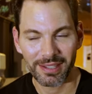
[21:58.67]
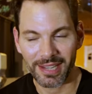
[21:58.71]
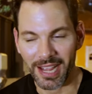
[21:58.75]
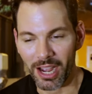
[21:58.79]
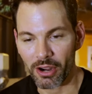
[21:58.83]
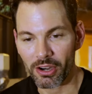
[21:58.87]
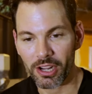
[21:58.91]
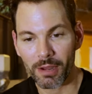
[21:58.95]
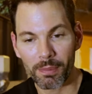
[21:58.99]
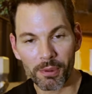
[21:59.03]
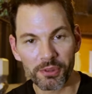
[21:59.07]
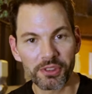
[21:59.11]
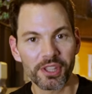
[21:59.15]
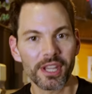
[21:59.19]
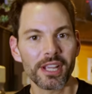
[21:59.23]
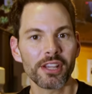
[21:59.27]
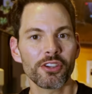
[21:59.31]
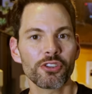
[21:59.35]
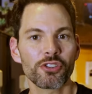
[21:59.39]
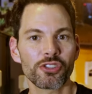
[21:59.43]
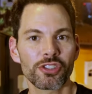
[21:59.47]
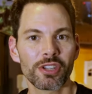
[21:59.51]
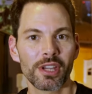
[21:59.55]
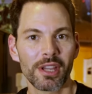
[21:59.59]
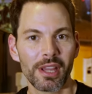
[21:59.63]
Now, a couple
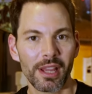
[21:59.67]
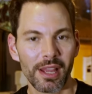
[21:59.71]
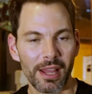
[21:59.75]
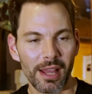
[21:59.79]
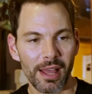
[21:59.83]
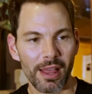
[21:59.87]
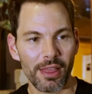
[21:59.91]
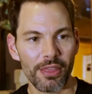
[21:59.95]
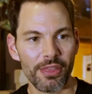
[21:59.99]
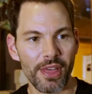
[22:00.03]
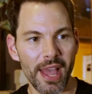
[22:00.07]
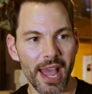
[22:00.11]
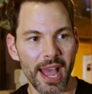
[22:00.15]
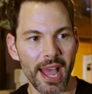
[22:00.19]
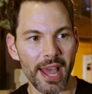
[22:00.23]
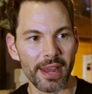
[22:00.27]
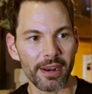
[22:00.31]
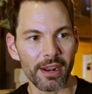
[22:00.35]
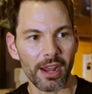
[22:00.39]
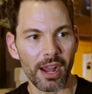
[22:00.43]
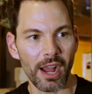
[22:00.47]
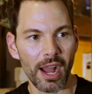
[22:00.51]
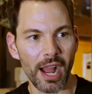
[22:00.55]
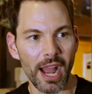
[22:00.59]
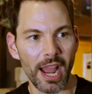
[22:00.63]
things
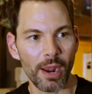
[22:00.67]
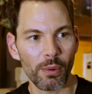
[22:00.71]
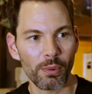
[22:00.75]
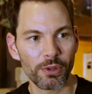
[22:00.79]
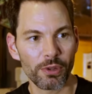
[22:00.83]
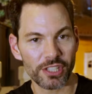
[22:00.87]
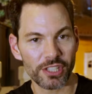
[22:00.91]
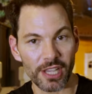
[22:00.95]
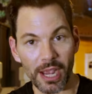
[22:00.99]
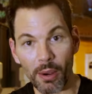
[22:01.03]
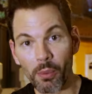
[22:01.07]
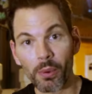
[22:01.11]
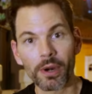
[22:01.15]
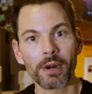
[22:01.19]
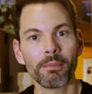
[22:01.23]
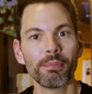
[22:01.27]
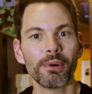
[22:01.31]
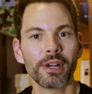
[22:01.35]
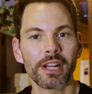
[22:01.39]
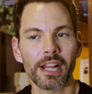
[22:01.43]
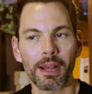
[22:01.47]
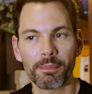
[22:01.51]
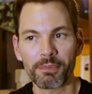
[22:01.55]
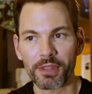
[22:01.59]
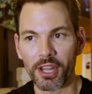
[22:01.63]
that I say I want to
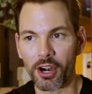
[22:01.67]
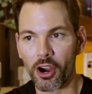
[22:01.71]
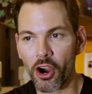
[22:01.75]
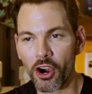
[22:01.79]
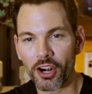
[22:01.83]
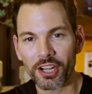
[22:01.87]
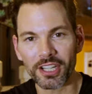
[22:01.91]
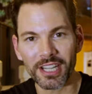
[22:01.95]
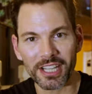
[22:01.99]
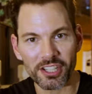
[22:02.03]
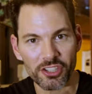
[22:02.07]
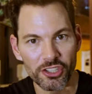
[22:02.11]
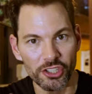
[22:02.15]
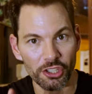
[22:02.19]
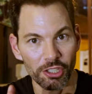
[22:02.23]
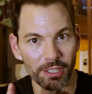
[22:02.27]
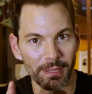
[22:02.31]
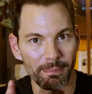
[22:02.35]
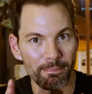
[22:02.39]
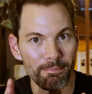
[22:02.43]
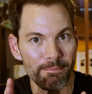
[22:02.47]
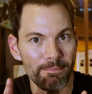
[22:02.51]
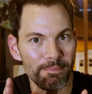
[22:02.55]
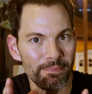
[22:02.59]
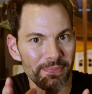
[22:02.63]
bring up that aren't
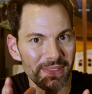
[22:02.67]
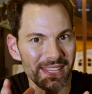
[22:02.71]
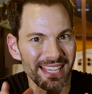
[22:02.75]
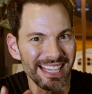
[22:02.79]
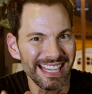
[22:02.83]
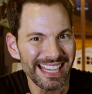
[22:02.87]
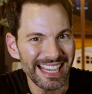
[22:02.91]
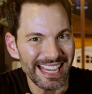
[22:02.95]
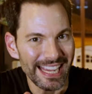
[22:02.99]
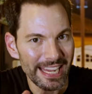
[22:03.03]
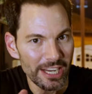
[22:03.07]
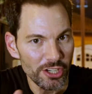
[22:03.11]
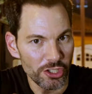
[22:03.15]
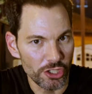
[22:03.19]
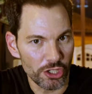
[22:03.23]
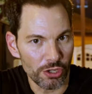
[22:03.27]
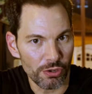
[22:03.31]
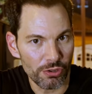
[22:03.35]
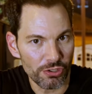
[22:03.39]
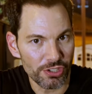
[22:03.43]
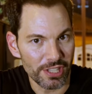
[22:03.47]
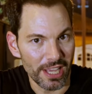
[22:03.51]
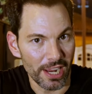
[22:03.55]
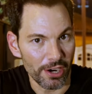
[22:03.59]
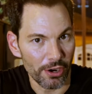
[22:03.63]
necessarily
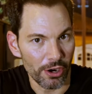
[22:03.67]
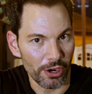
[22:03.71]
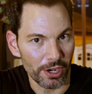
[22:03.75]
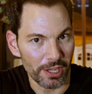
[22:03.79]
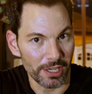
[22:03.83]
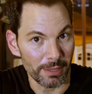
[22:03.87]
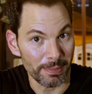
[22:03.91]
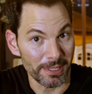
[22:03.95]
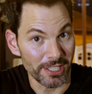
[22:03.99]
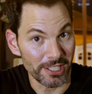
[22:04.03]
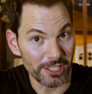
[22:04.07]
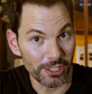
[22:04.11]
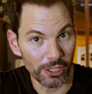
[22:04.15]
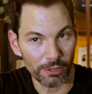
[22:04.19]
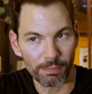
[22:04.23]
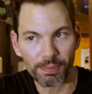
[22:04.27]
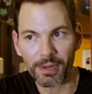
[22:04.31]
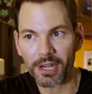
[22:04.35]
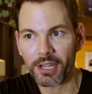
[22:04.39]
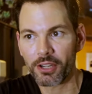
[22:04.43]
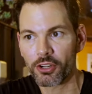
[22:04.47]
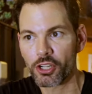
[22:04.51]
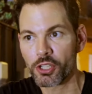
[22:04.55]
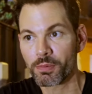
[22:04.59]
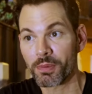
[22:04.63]
issues that are going to be deal
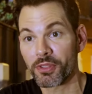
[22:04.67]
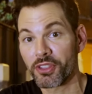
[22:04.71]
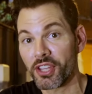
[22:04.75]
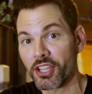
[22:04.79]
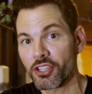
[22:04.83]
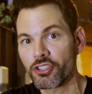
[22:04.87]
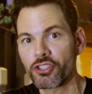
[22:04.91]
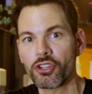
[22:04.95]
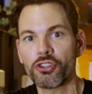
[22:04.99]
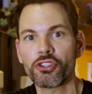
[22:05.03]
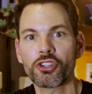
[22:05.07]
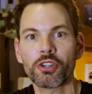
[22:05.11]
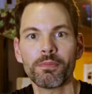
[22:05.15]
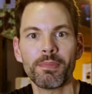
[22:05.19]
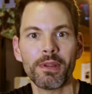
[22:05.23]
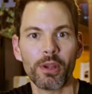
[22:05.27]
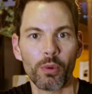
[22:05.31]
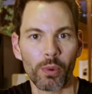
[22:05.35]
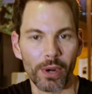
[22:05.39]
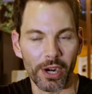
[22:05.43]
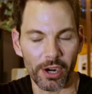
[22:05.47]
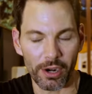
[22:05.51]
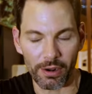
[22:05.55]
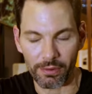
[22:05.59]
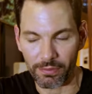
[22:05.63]
breakers, but things you should be
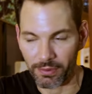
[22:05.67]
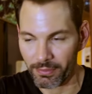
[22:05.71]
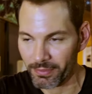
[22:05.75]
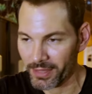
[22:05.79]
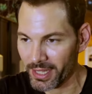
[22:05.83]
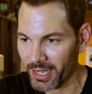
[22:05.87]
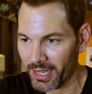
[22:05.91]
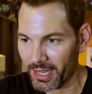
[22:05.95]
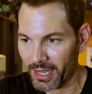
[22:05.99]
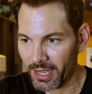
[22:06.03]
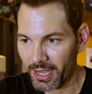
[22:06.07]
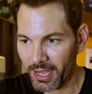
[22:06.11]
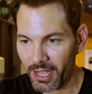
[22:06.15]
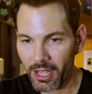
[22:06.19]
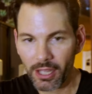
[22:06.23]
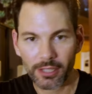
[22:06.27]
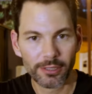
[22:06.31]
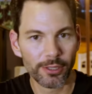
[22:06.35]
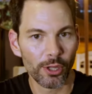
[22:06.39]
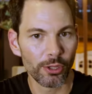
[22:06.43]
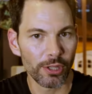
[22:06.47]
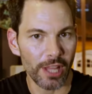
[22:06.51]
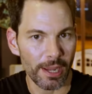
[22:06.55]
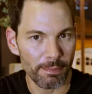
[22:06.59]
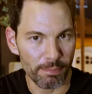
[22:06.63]
aware of.
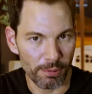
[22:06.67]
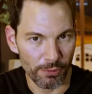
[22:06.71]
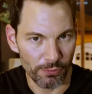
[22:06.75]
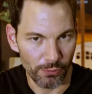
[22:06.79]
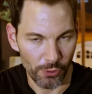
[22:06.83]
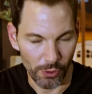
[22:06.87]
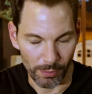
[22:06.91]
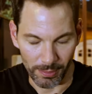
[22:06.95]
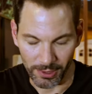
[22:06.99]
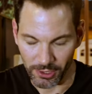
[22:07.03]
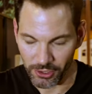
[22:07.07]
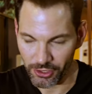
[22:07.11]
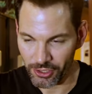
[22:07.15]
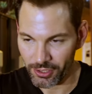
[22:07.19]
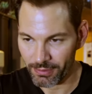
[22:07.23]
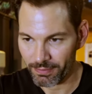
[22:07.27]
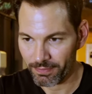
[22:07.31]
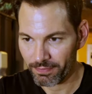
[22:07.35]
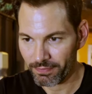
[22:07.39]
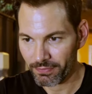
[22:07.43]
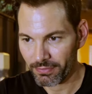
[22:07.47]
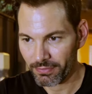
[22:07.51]
Low light performance.